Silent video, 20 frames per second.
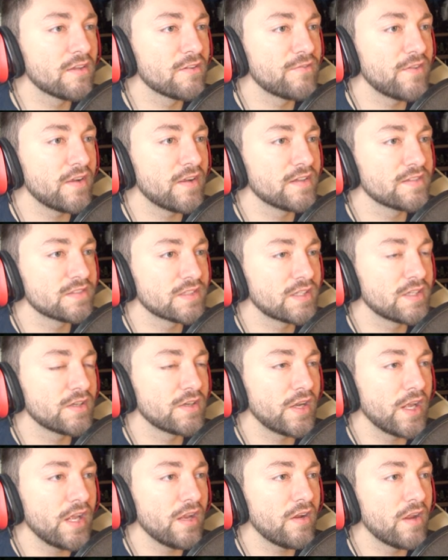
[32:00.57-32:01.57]
this very
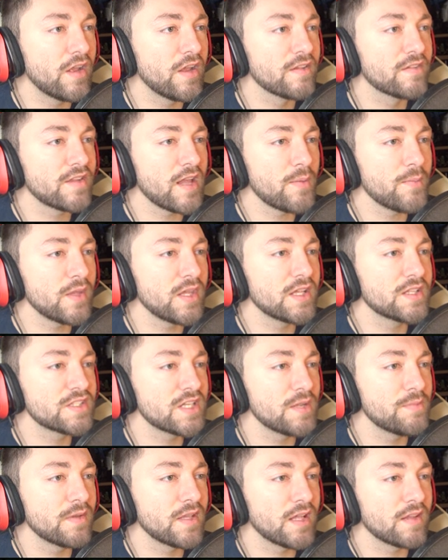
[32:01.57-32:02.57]
secure area. Stop being
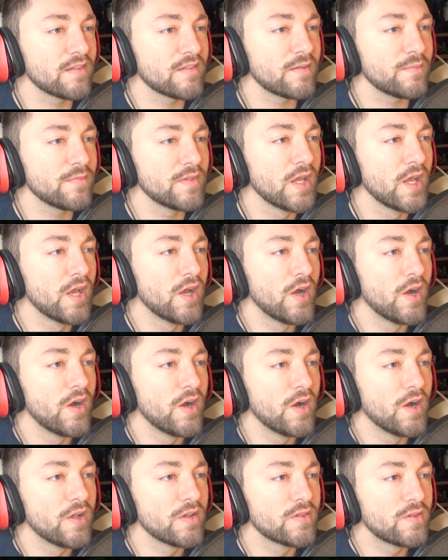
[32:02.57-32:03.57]
cheap and get some
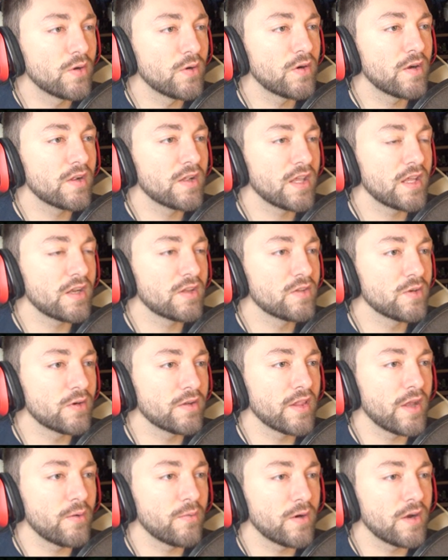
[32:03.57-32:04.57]
door, get a
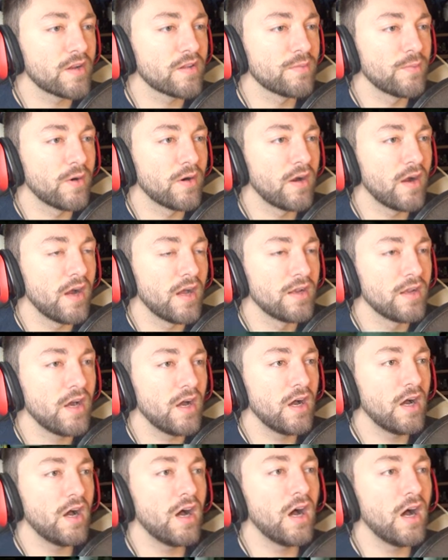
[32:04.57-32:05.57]
door that works, moron.
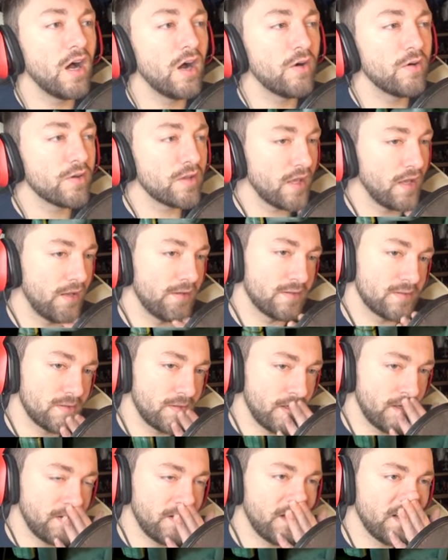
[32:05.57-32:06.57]
Oh, okay, so
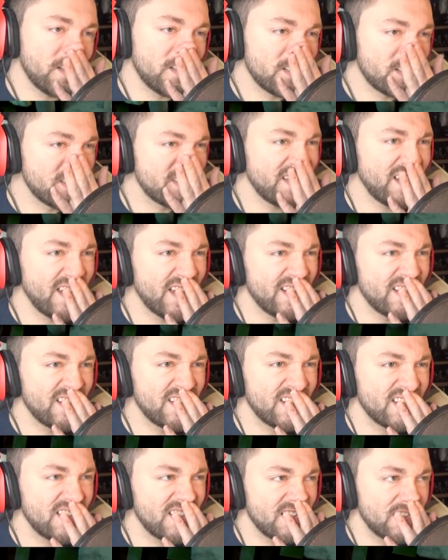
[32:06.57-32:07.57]
now I understand.
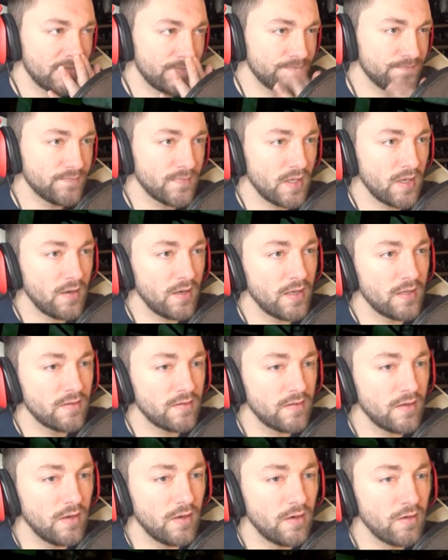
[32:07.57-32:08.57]
All right,
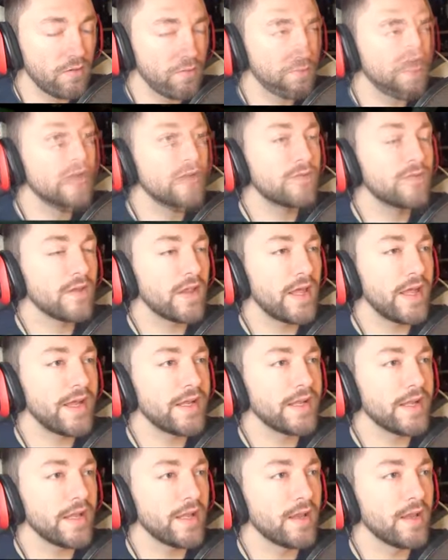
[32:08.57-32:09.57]
so, hey,
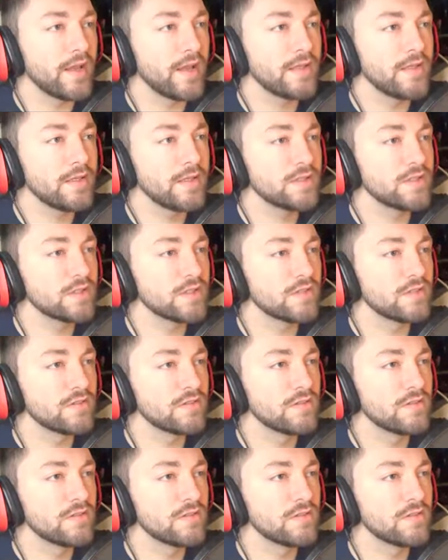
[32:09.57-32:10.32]
Vladdy, I need you.